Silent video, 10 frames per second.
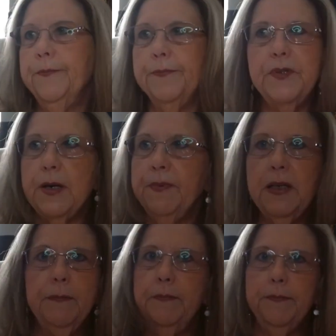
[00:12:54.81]

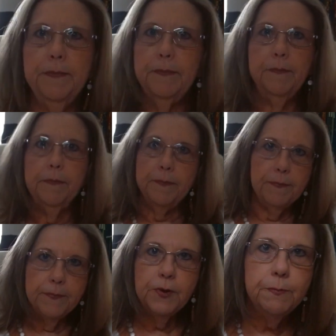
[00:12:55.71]
Something
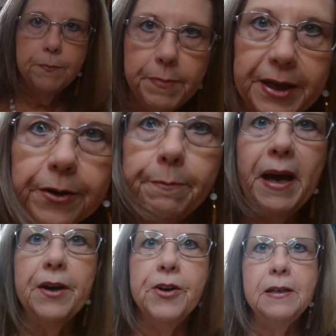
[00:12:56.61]
bigger and
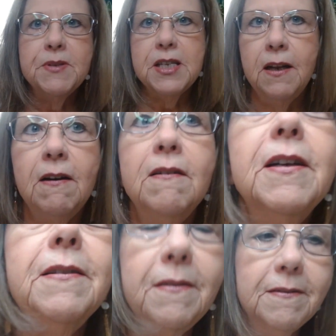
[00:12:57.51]
better comes along
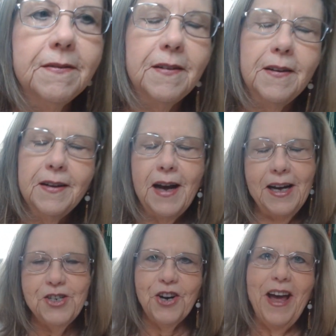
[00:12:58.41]
and I
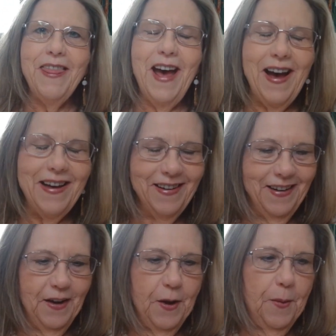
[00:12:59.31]
try that.
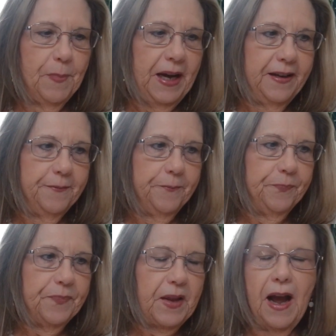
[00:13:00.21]
But
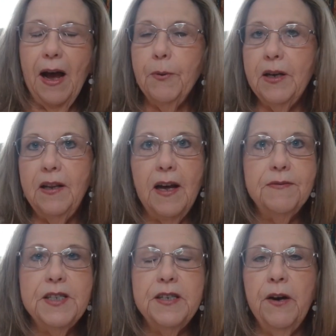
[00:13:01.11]
I would
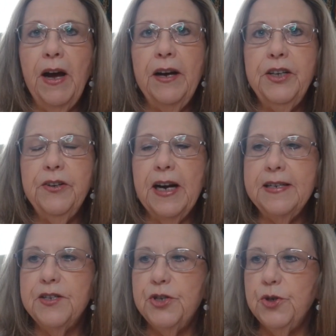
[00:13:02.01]
love to know how you
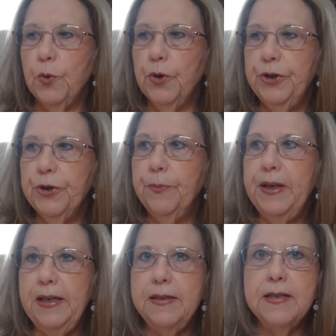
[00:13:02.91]
guys store your
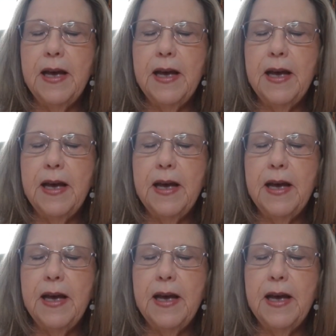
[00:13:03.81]
beads.